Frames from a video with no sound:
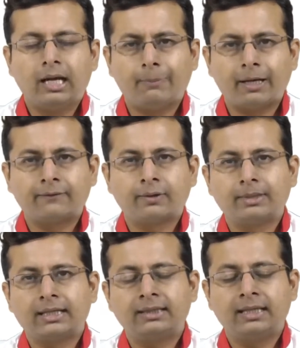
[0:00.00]
Apart from
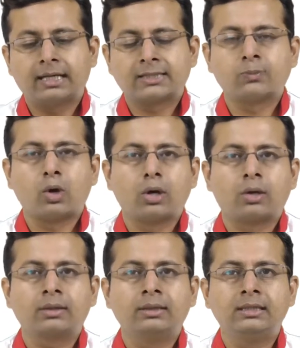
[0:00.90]
that, there are small
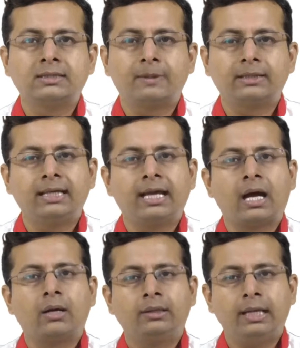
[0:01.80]
organelles, but
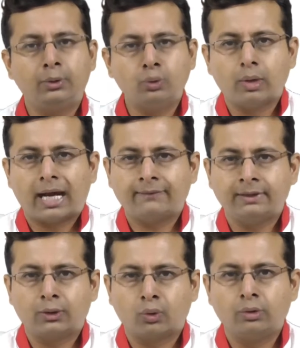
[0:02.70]
they do have
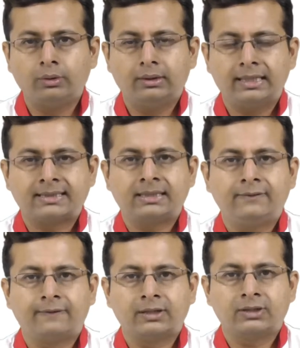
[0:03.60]
their own
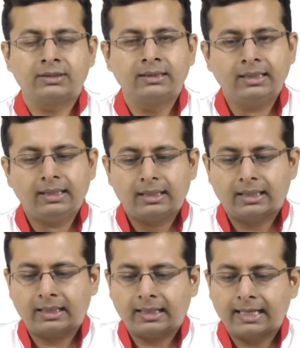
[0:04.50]
distinct function,
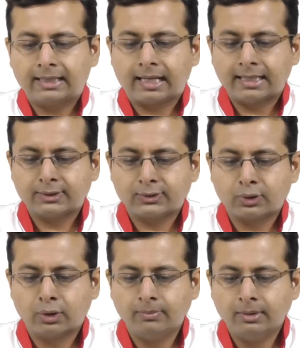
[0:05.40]
like
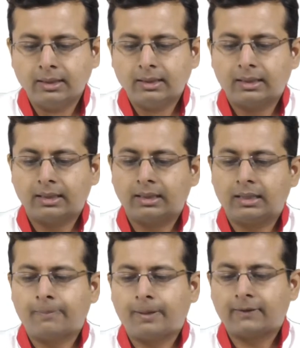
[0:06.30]
lysosome.
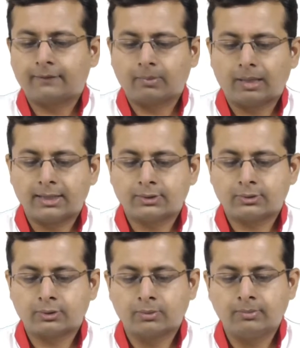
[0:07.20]
Apart from
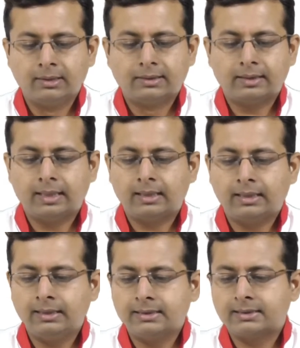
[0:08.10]
lysosome, there
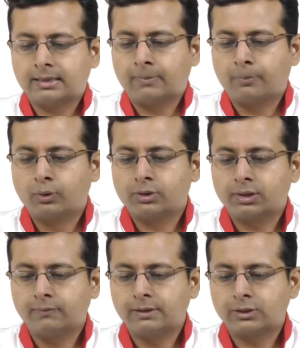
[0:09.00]
is a
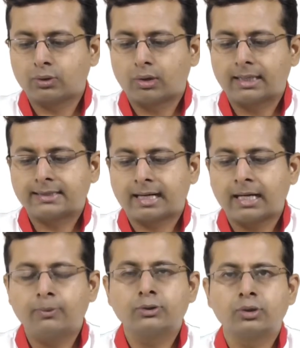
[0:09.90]
portion which is called as
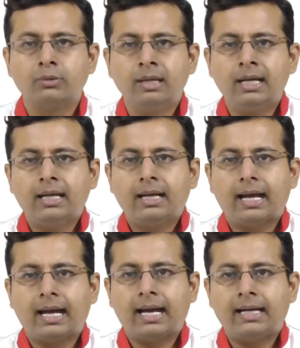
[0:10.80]
ribosome,
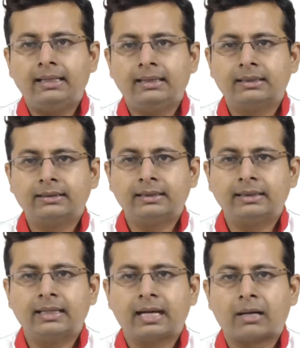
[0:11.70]
and then
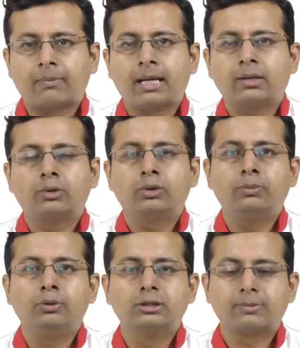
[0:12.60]
there are
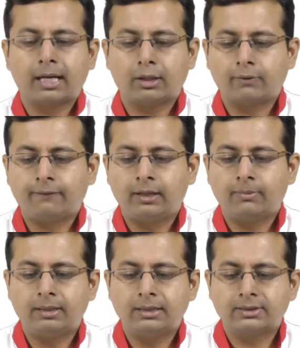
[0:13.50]
microtubules,
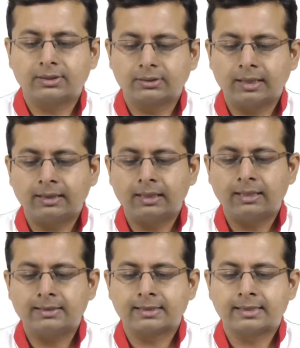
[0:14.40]
microfilaments, then
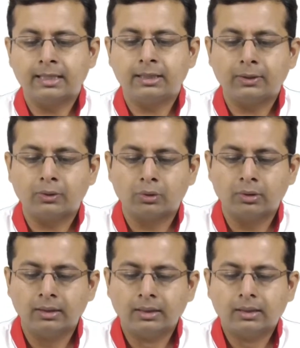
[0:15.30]
there is a
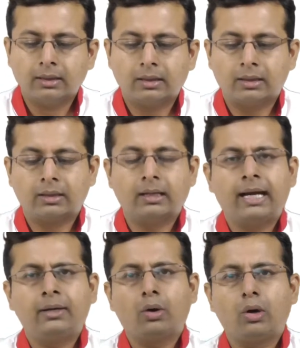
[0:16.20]
centriole,
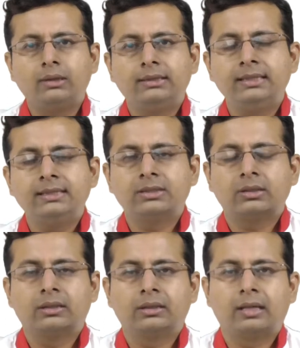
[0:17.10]
and all these
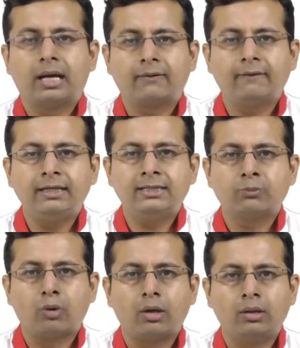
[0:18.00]
are very
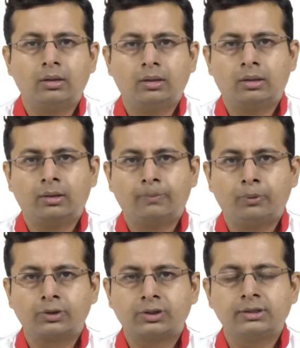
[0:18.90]
small
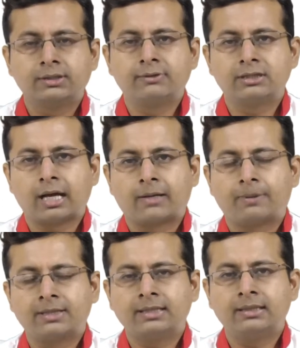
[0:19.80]
portions which are
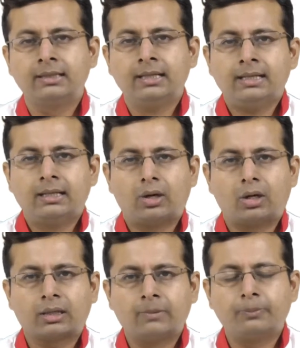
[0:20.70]
present,
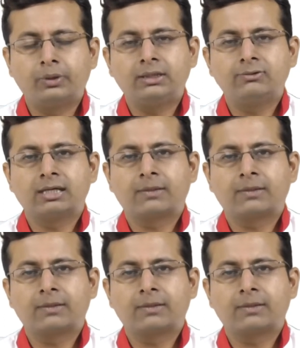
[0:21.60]
or components which